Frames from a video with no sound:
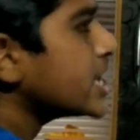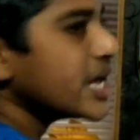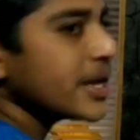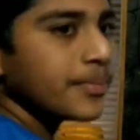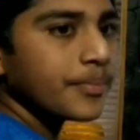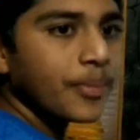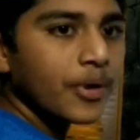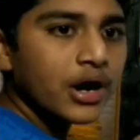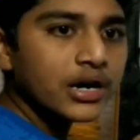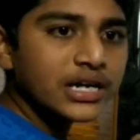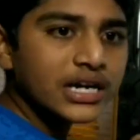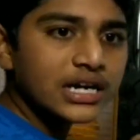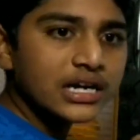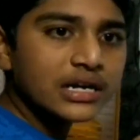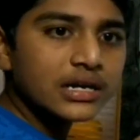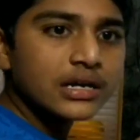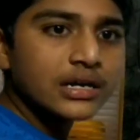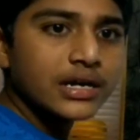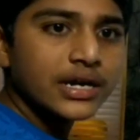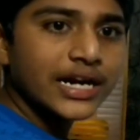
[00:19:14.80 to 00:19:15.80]

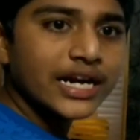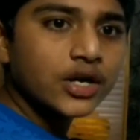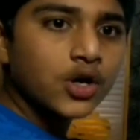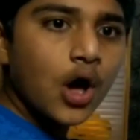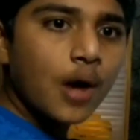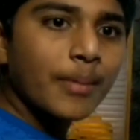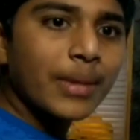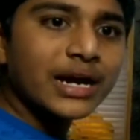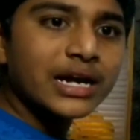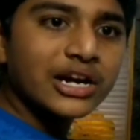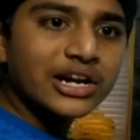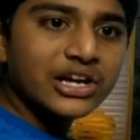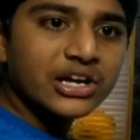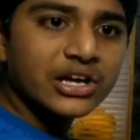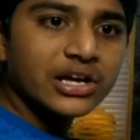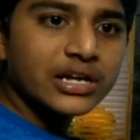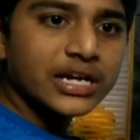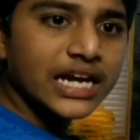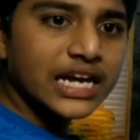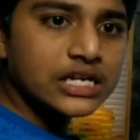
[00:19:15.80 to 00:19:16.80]
important
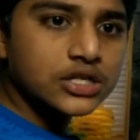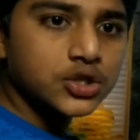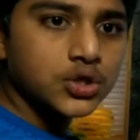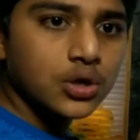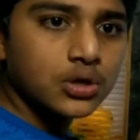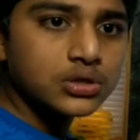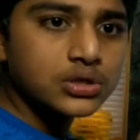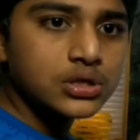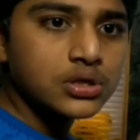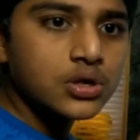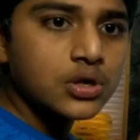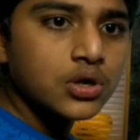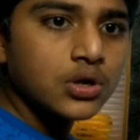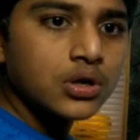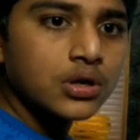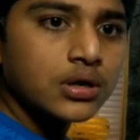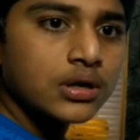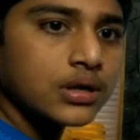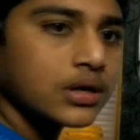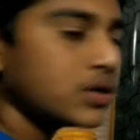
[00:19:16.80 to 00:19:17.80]
trigonometric ratios
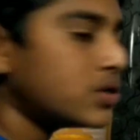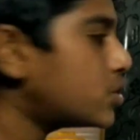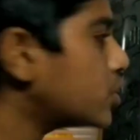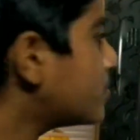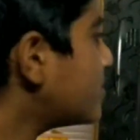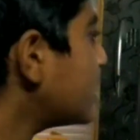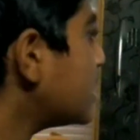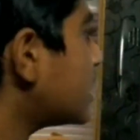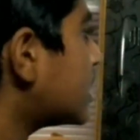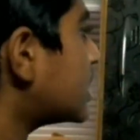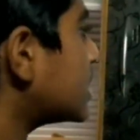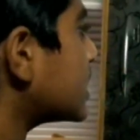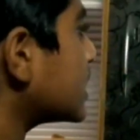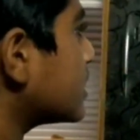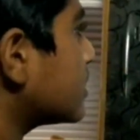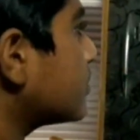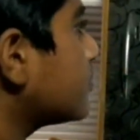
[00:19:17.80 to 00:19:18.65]
to be learned.